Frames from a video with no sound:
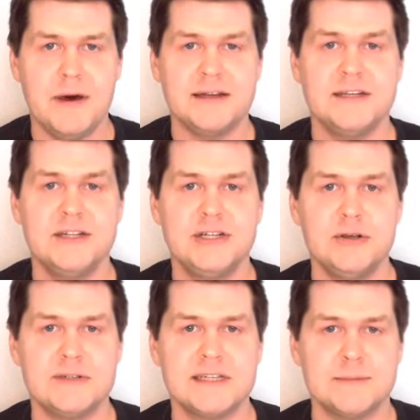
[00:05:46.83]
button
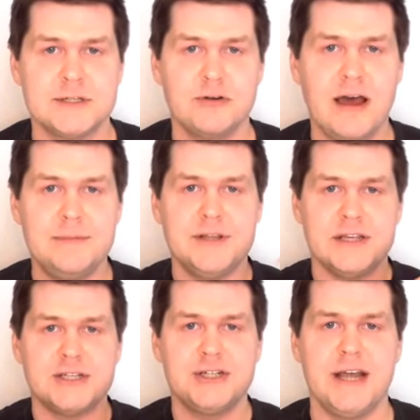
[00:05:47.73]
to subscribe to
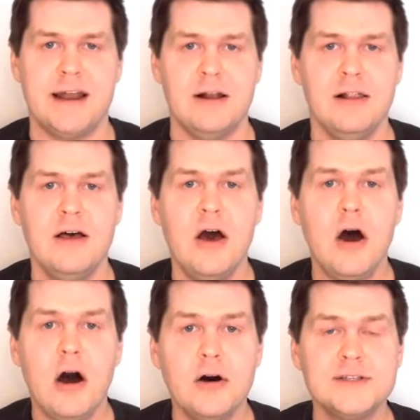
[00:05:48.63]
this channel.
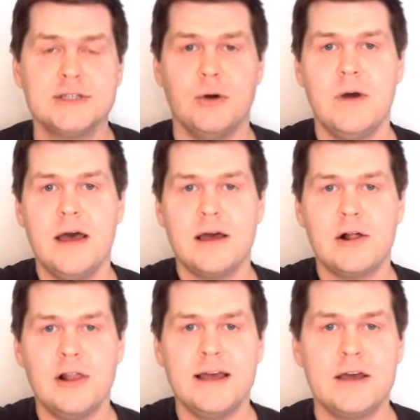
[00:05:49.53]
Also,
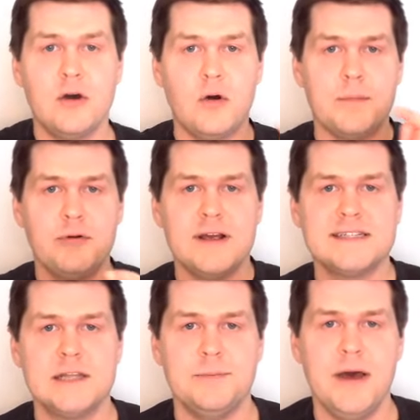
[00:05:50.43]
click or
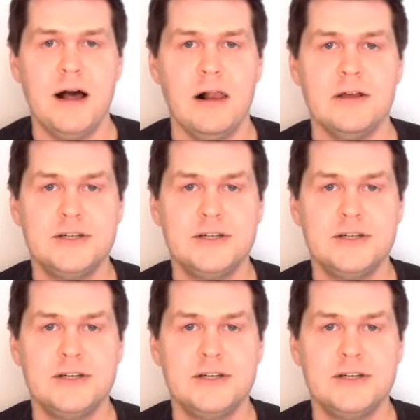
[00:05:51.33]
press the bell